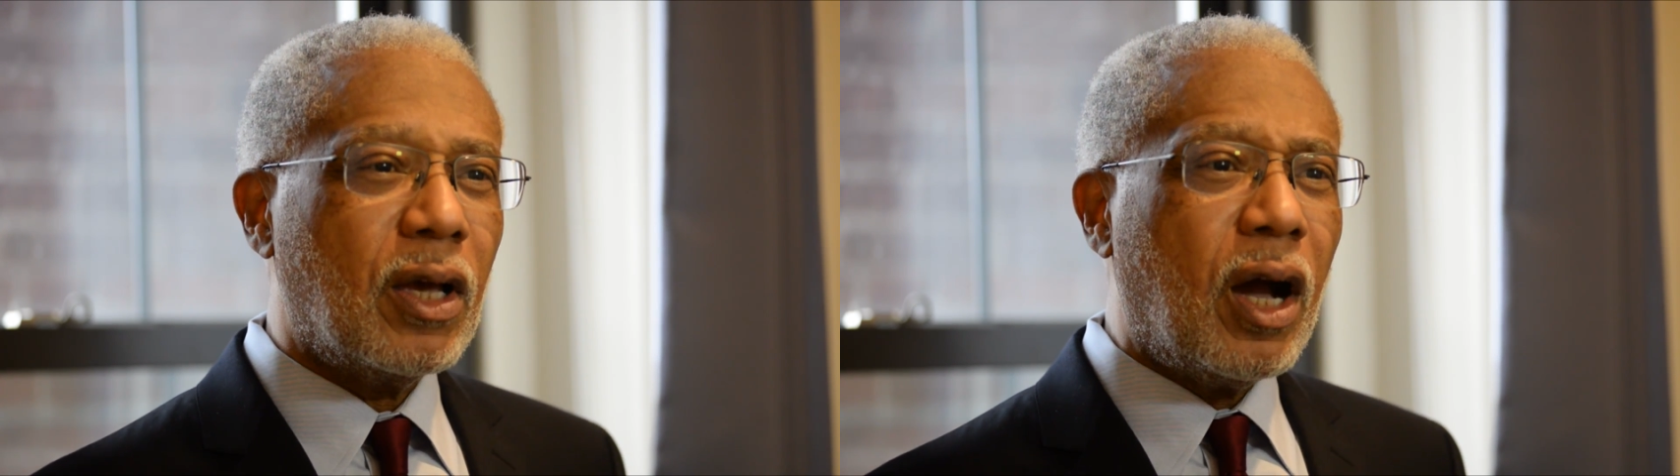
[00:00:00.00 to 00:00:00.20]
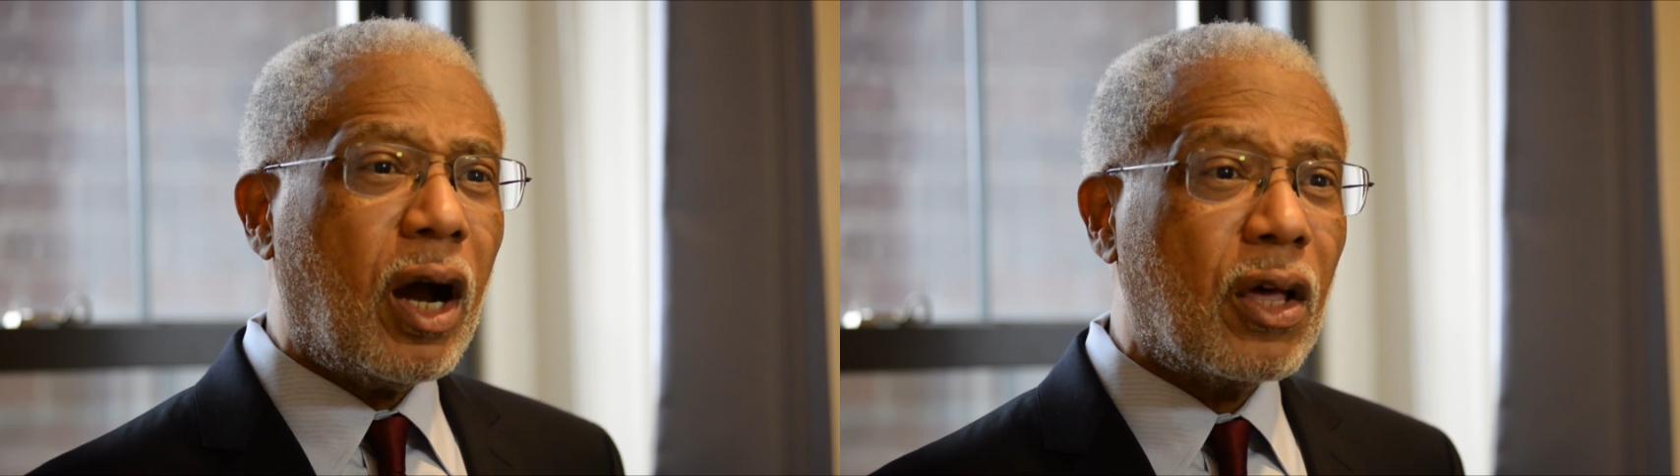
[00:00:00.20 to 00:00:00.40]

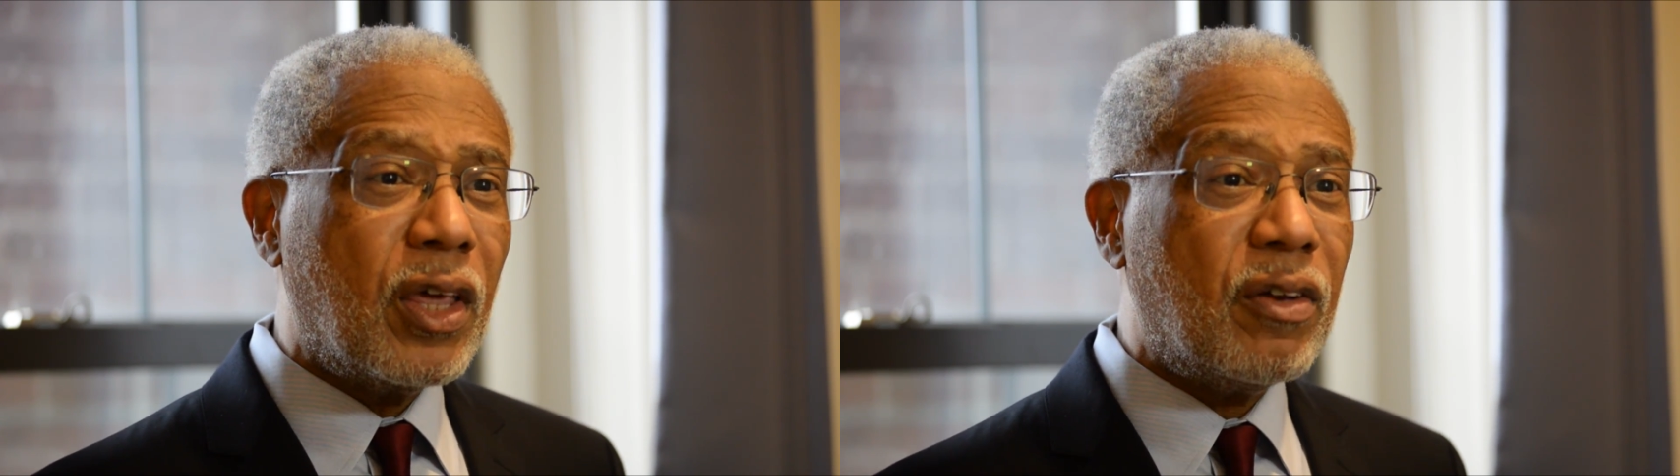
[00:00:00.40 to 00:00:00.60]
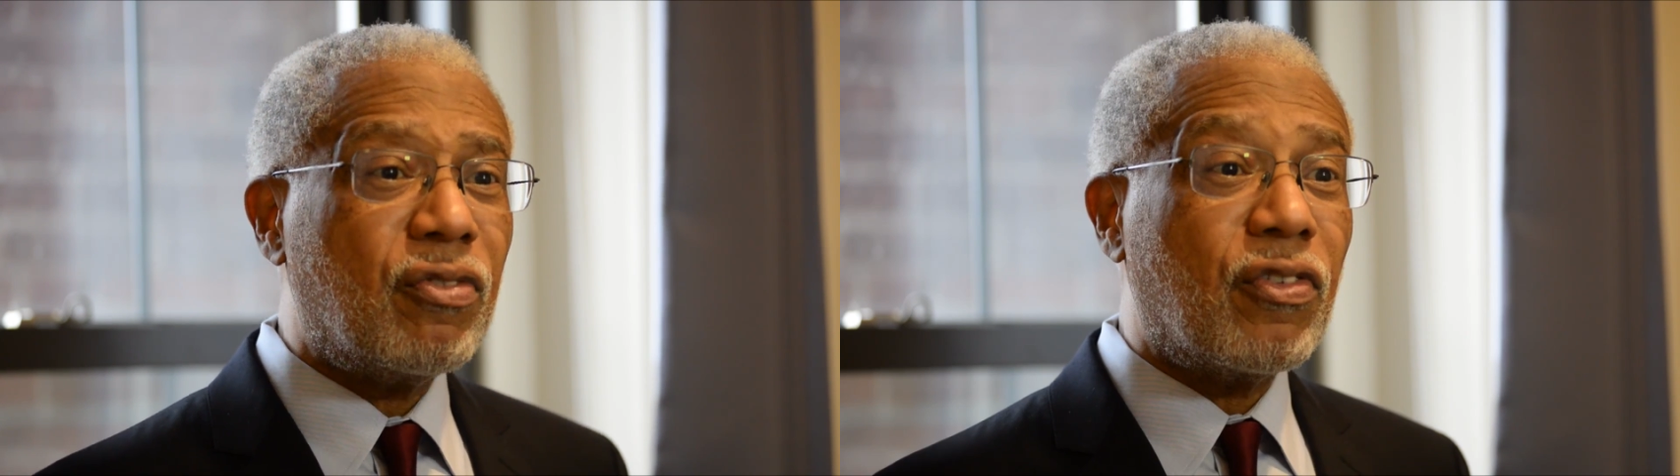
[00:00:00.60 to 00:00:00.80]
Are
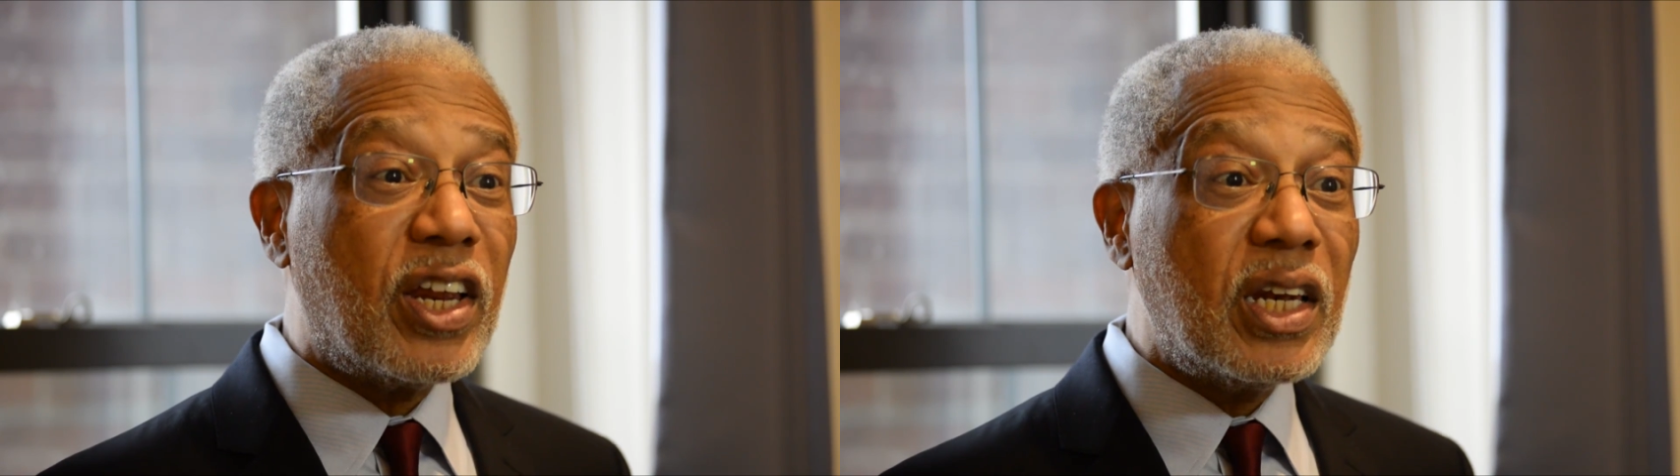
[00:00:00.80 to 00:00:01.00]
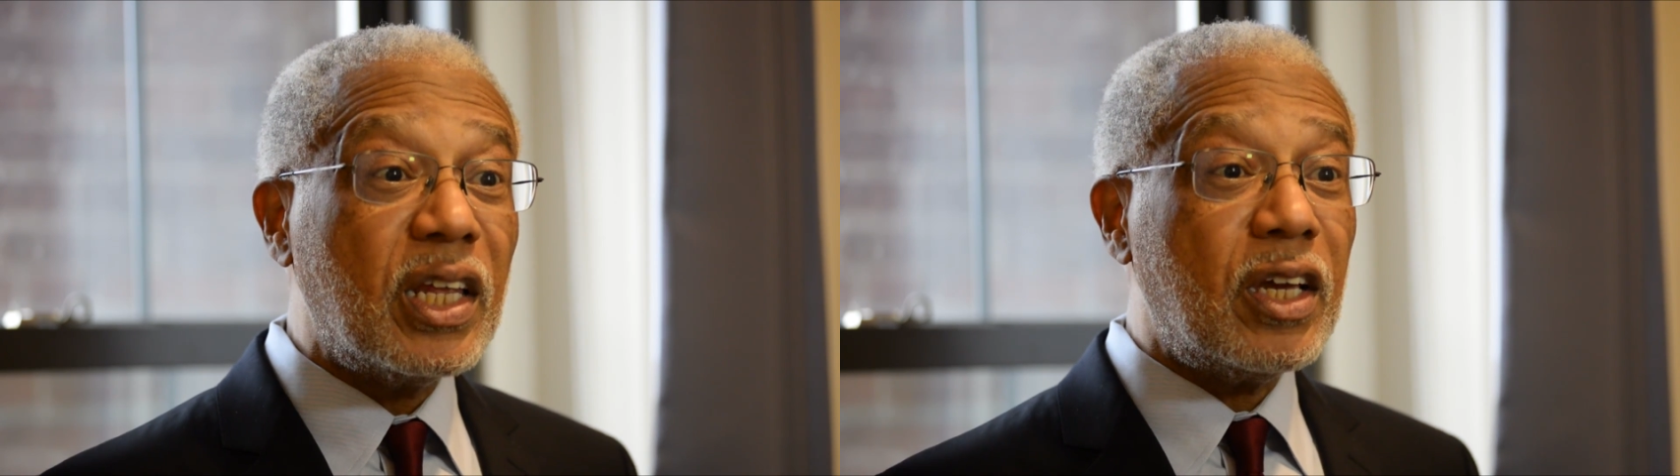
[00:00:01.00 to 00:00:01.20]
they
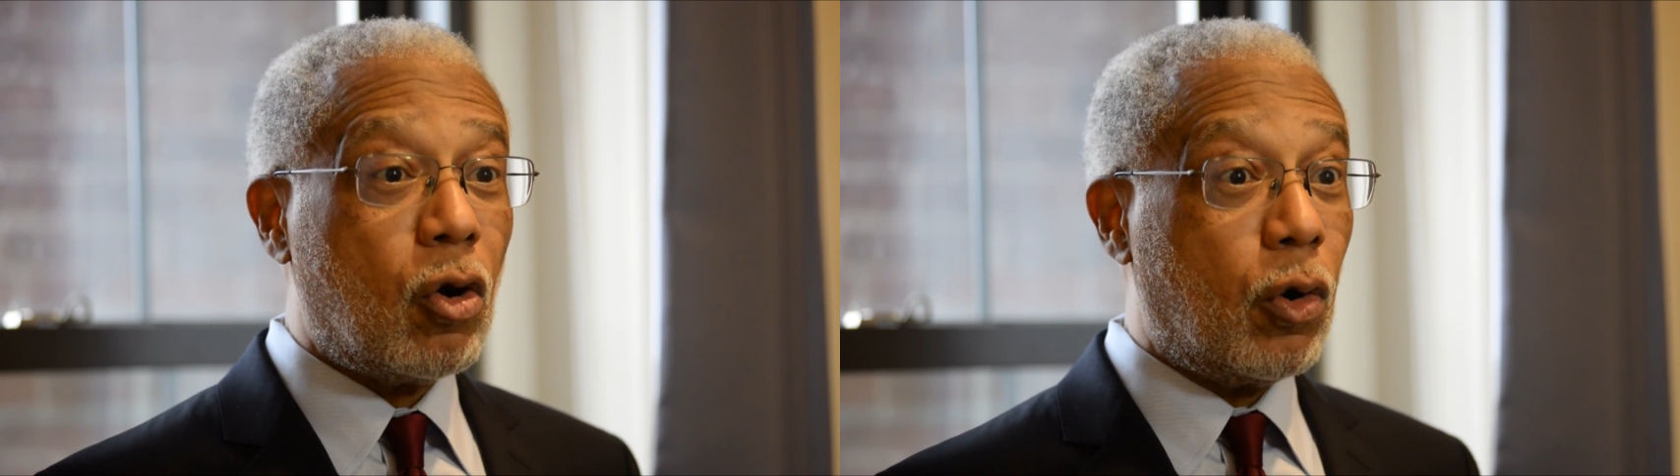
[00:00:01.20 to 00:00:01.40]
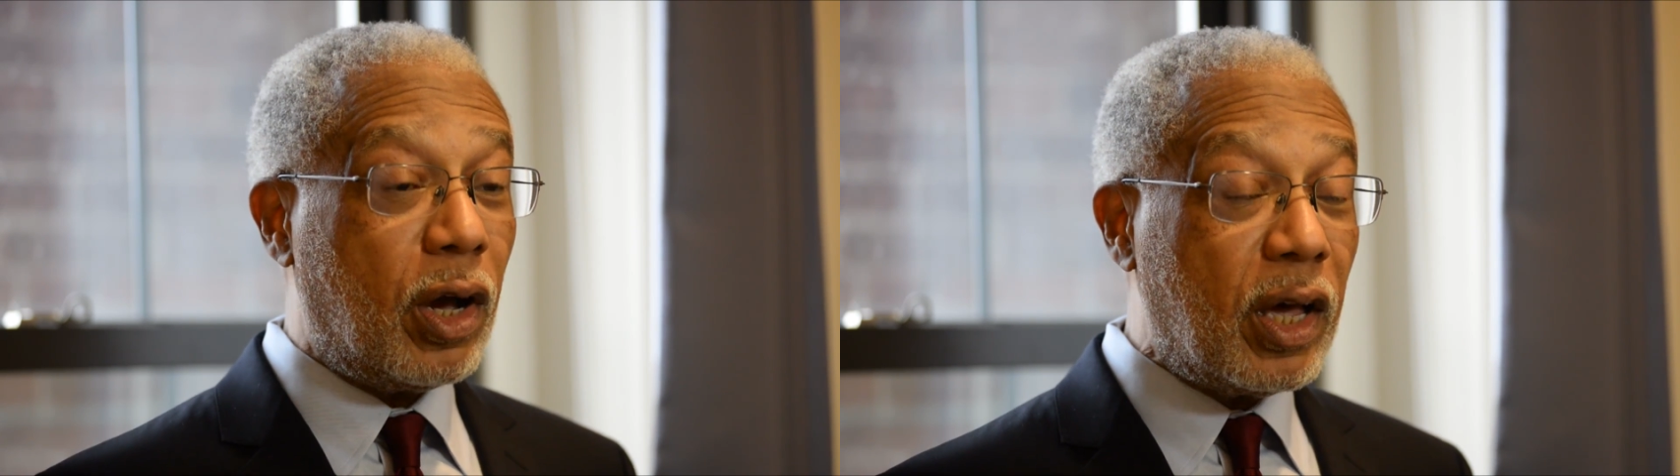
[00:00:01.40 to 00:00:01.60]
friendly
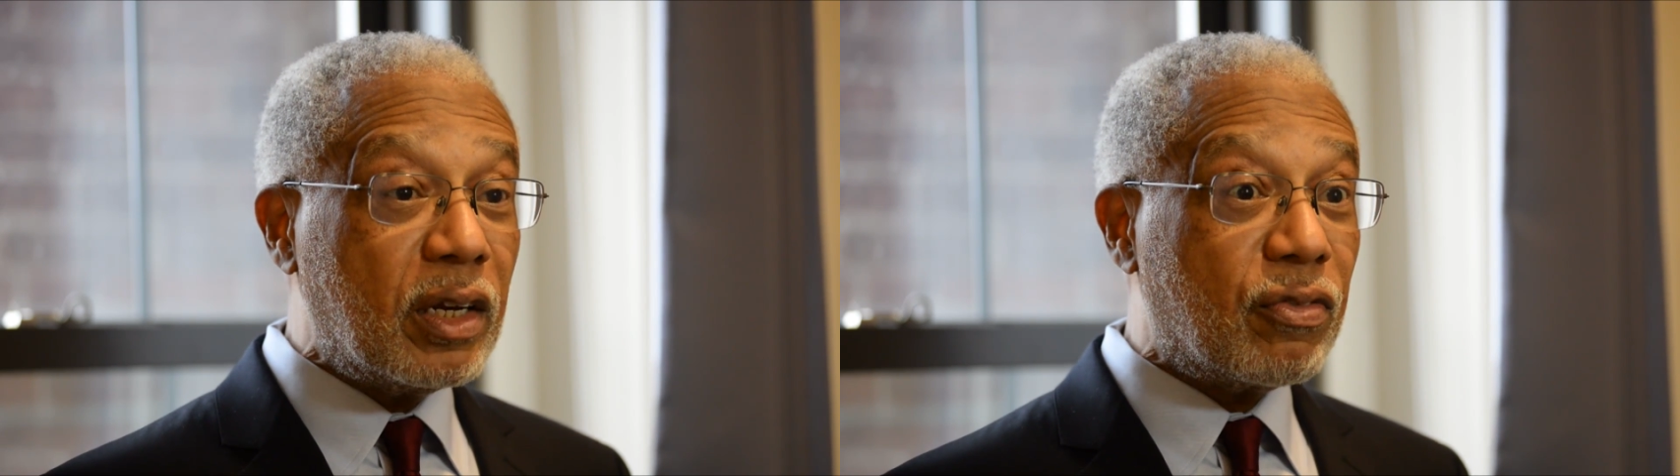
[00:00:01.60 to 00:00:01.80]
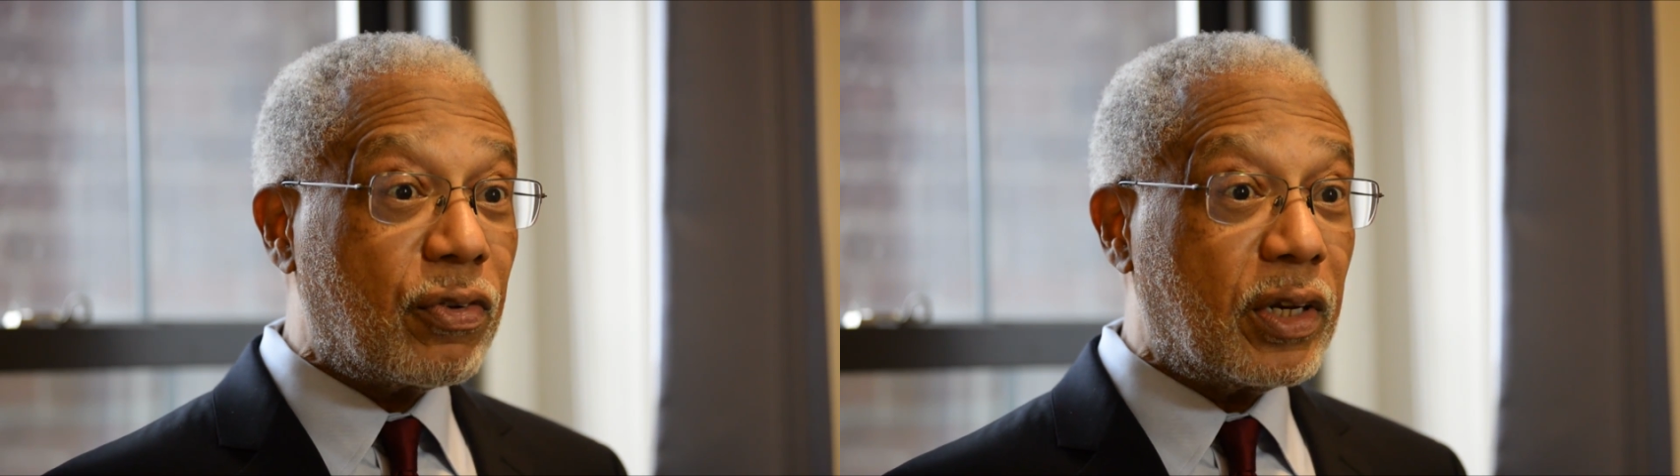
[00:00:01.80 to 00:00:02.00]
or
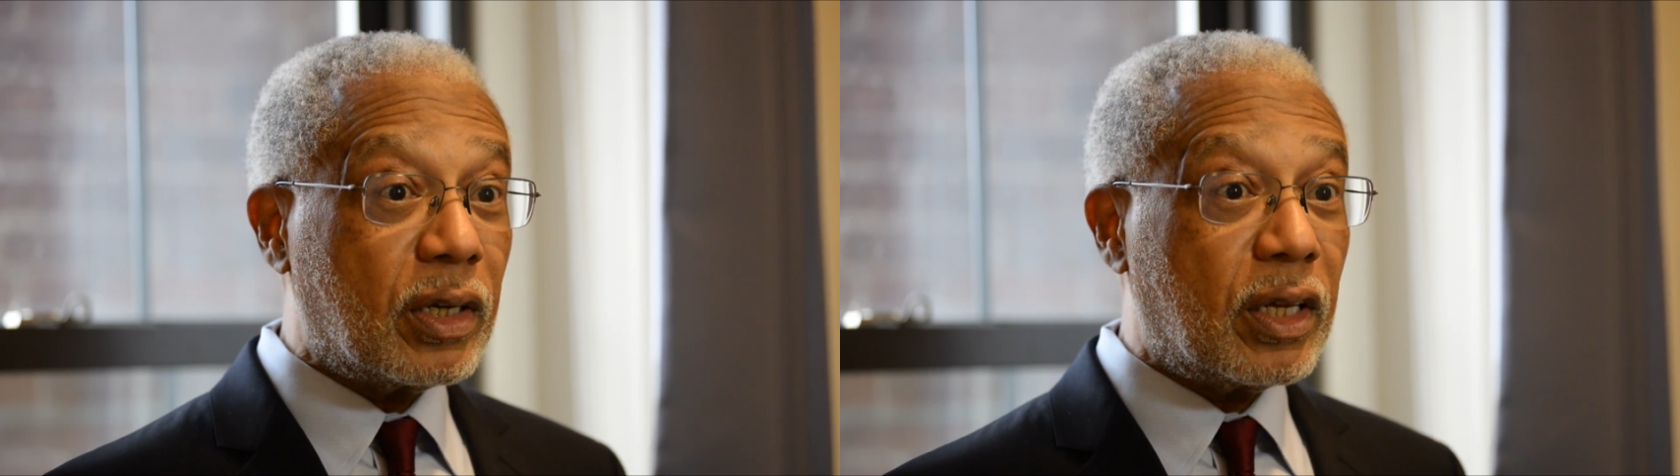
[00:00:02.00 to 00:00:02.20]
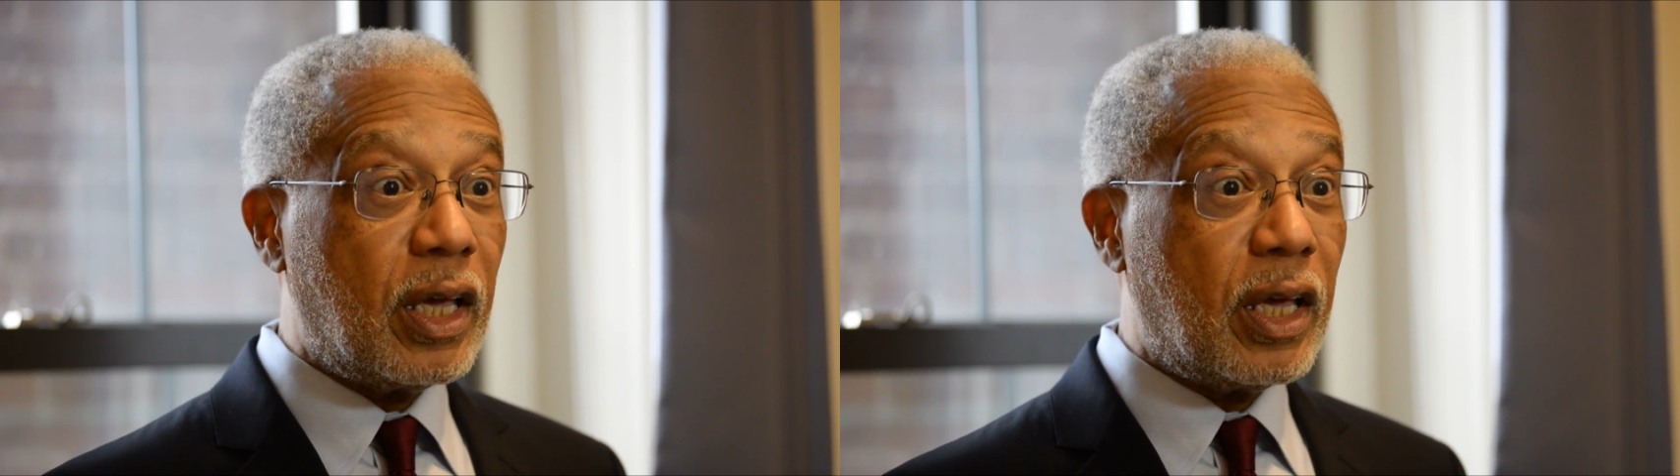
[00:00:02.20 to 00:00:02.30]
unfriendly,